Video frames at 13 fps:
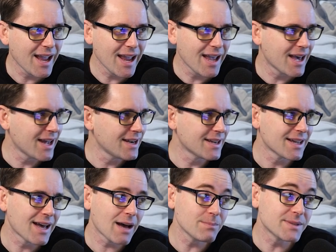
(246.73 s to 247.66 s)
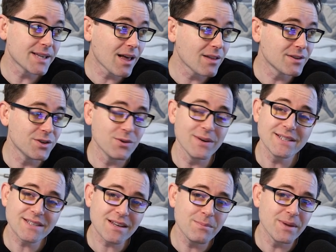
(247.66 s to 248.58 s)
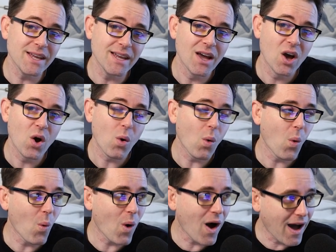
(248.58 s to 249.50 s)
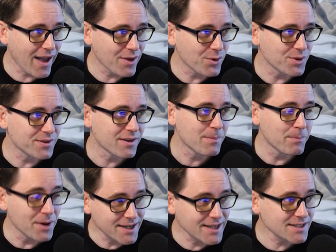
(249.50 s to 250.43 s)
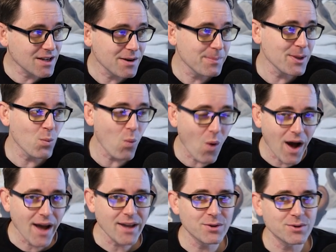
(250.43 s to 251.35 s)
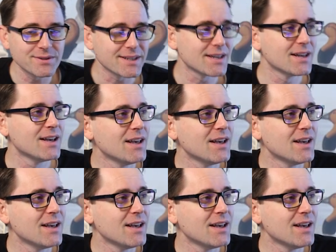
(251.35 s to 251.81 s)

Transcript: And I'm telling you, it's going to be wild. Monday's going to be wild.